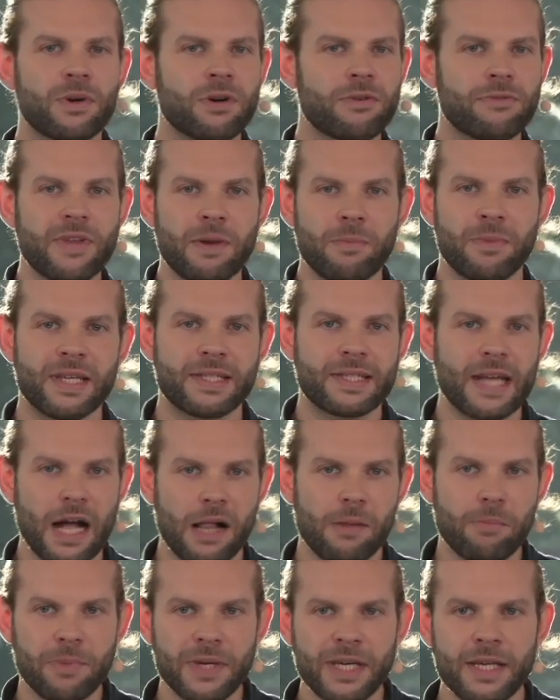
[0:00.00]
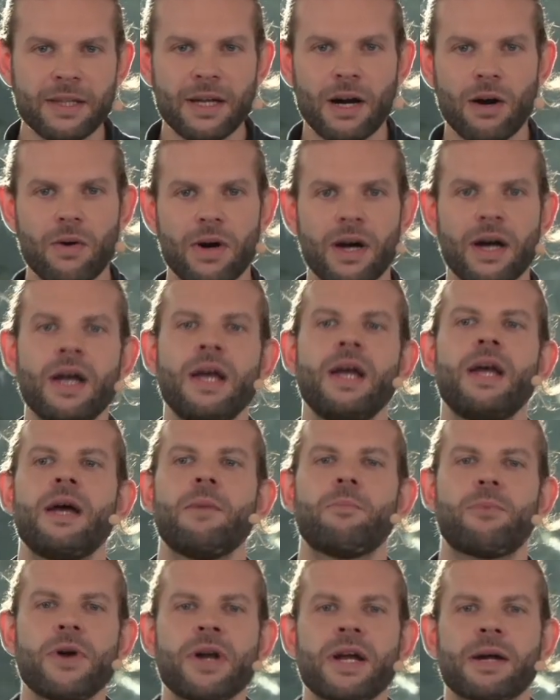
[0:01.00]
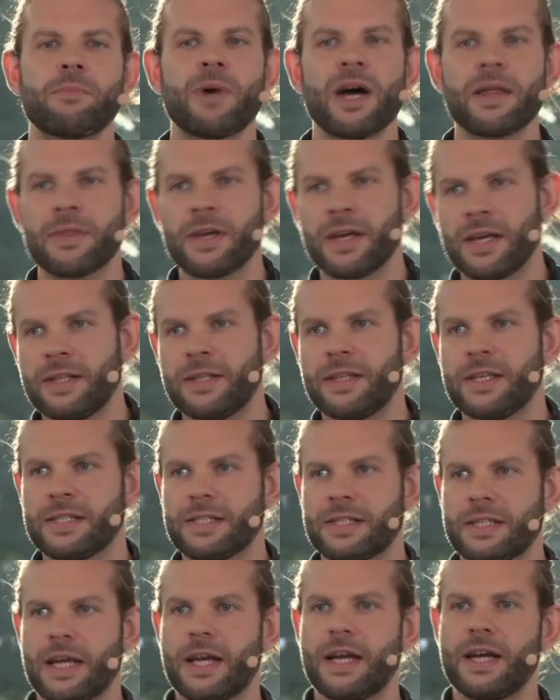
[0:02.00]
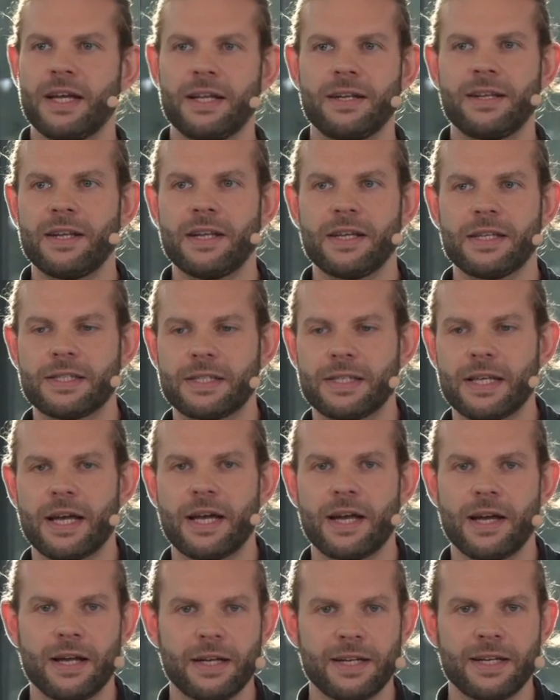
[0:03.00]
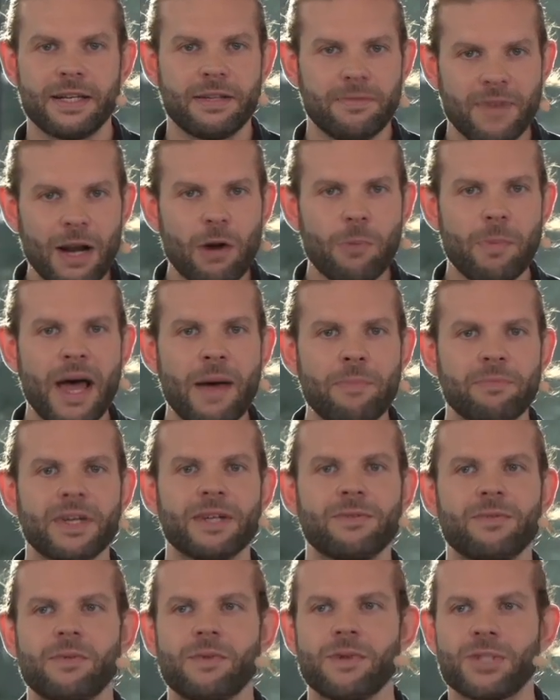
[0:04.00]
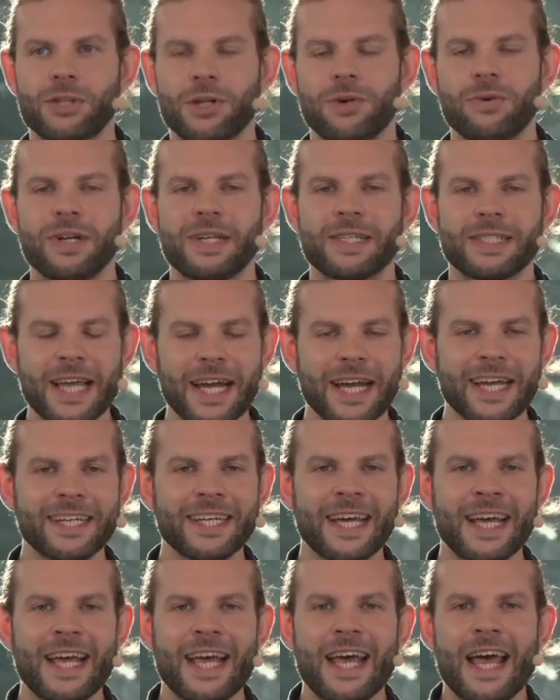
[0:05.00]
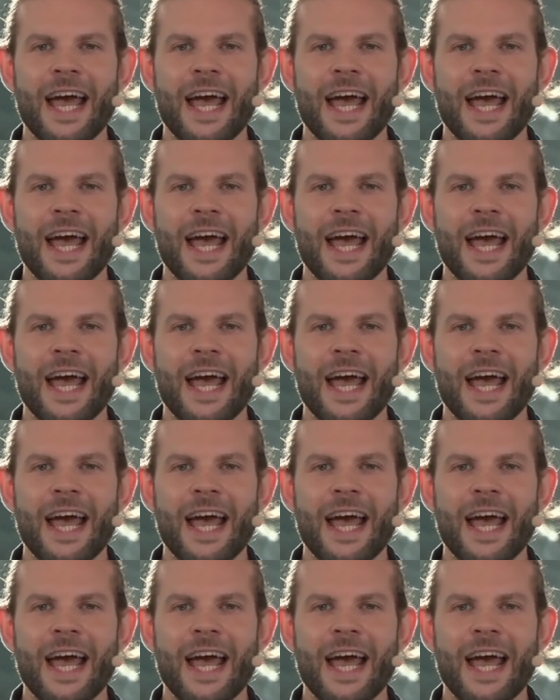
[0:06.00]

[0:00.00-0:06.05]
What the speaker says: One of them is Alpine, our product partner in the d.velop app that we will show in a second.